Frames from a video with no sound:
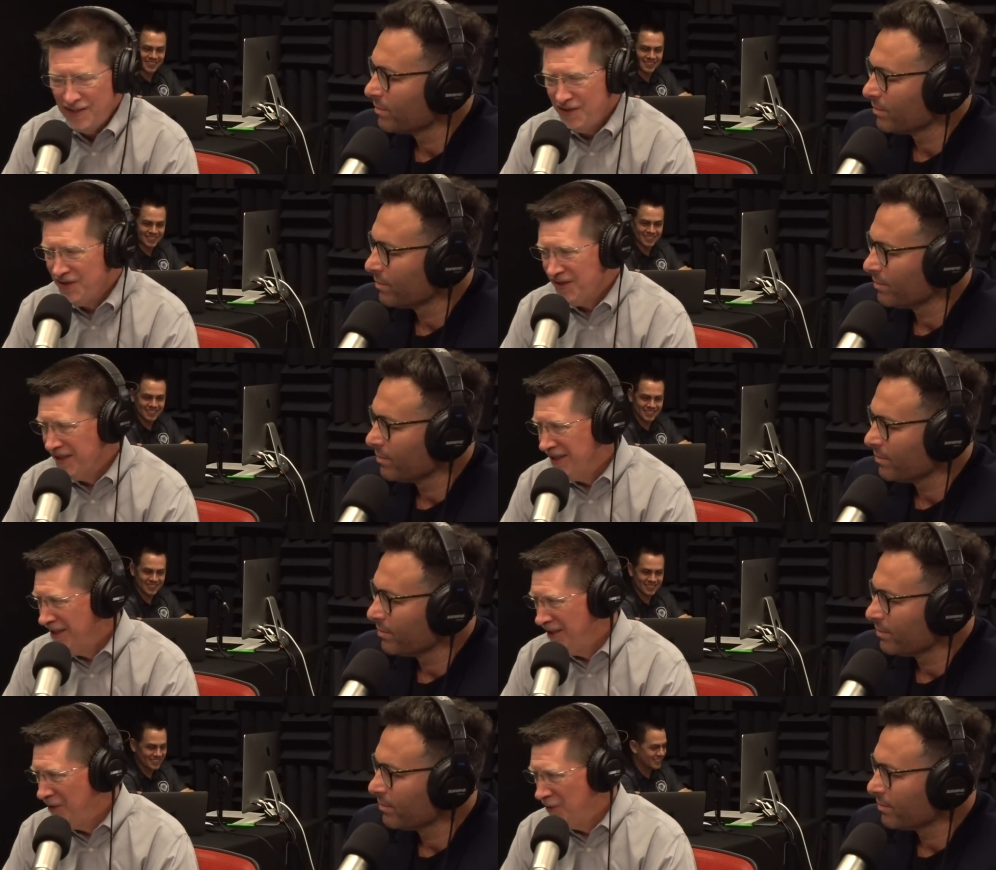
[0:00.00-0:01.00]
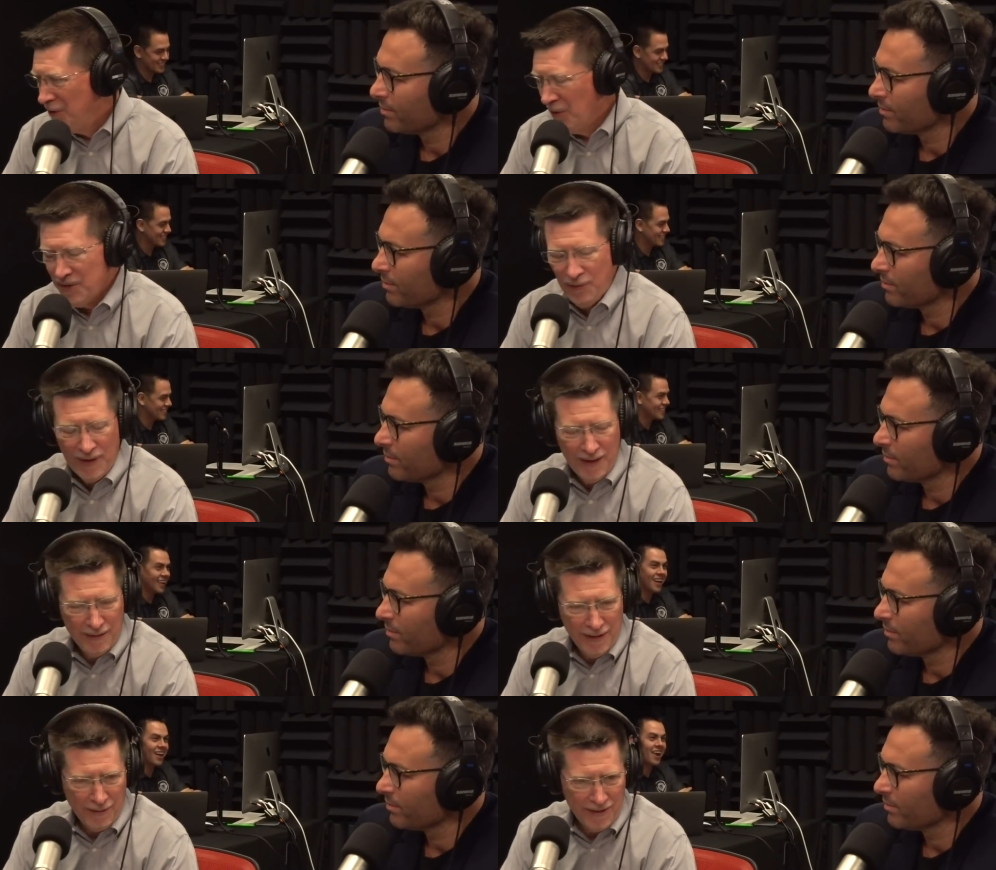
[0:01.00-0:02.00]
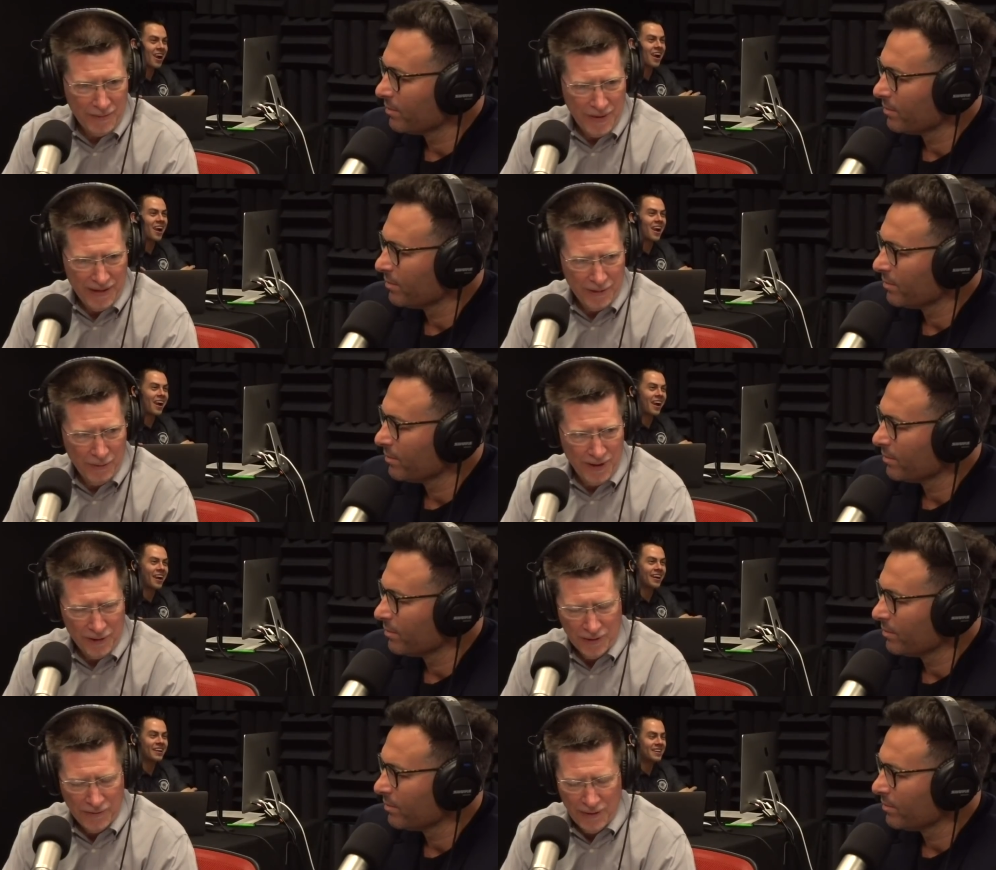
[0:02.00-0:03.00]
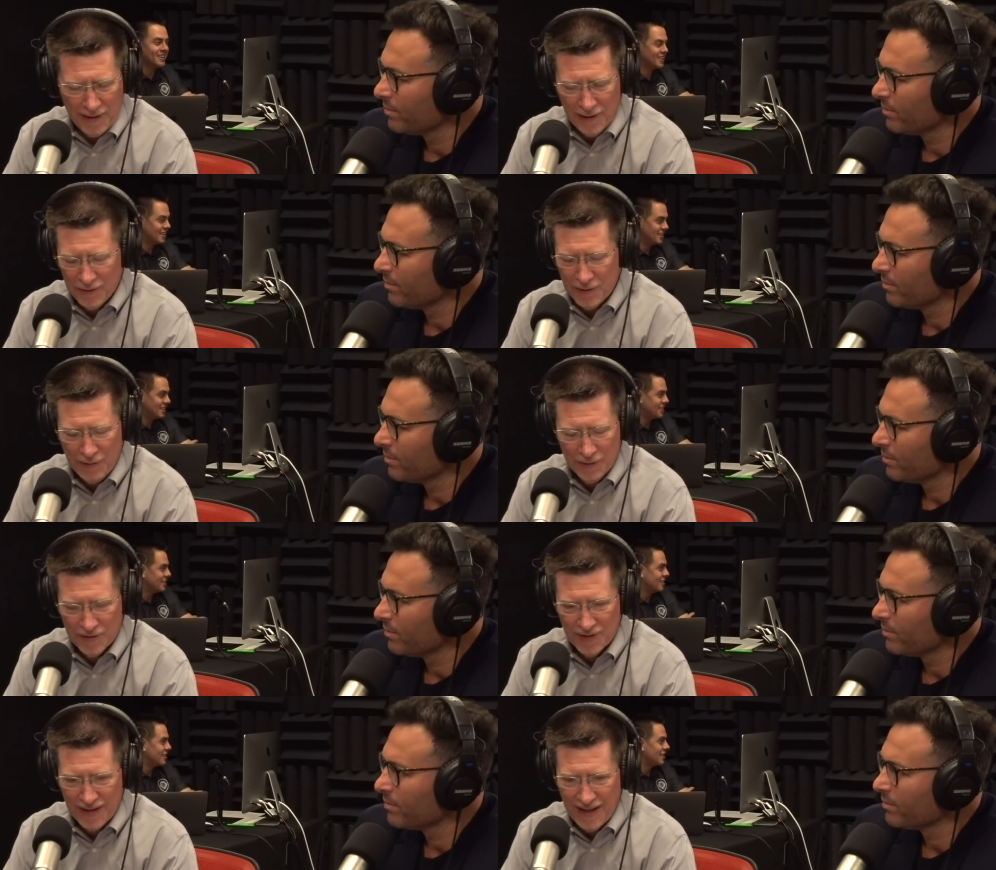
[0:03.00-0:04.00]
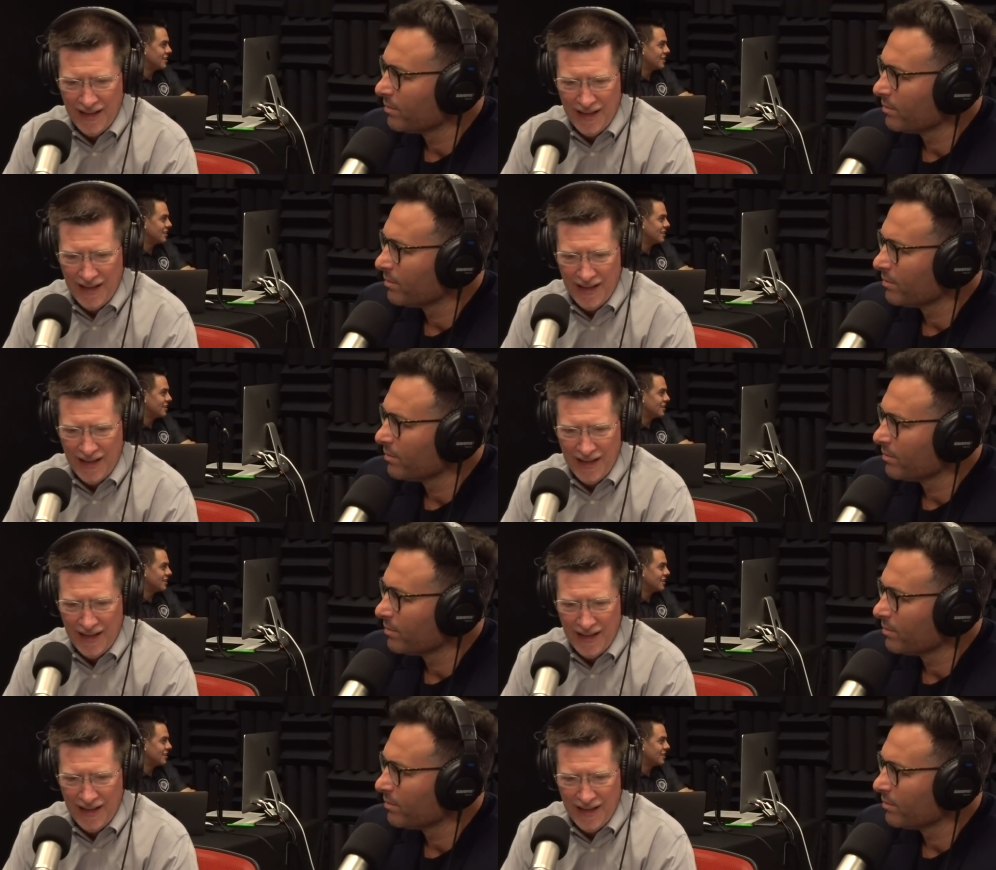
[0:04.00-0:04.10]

Speaker 1: is, you know, you always find out later. I think, Pat, you're right. You're going to find out in 2 years.